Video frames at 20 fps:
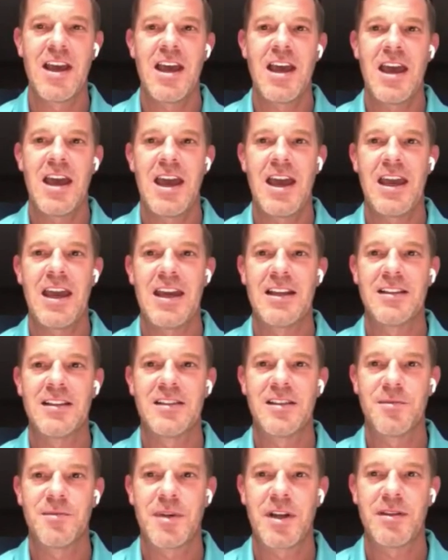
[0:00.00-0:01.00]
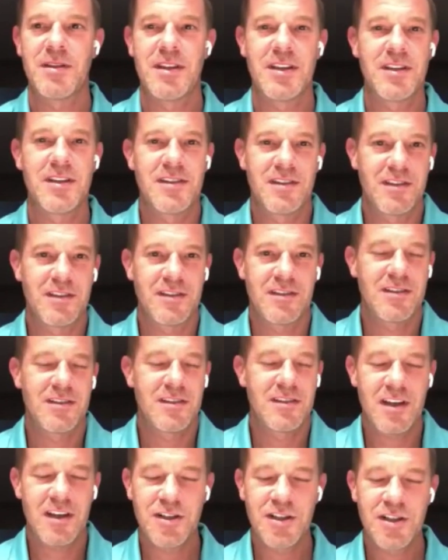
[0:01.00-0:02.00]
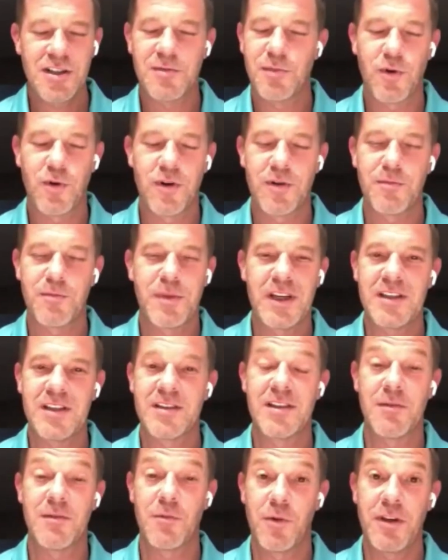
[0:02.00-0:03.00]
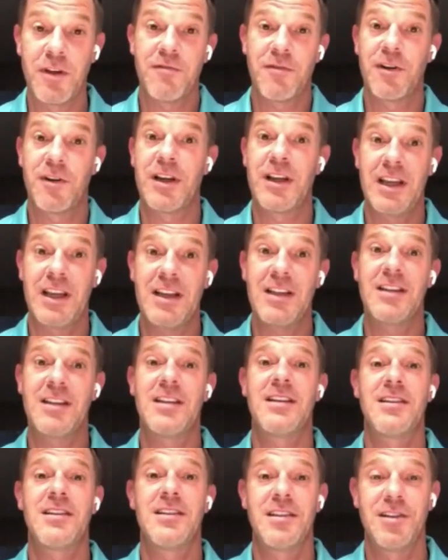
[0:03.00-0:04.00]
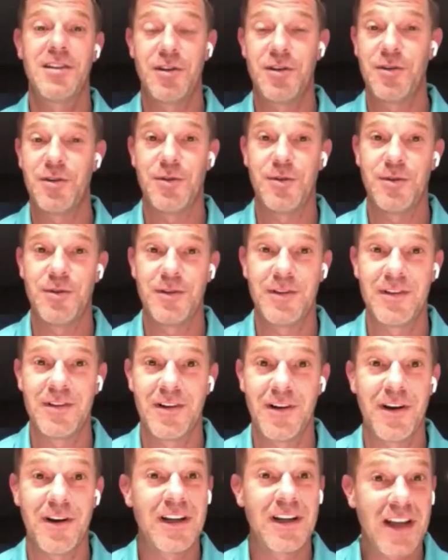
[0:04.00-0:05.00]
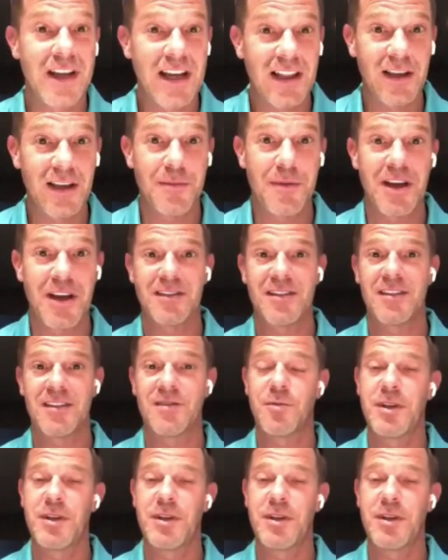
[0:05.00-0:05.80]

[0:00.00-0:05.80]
and sometimes this is such an important piece that we forget to do on a daily basis.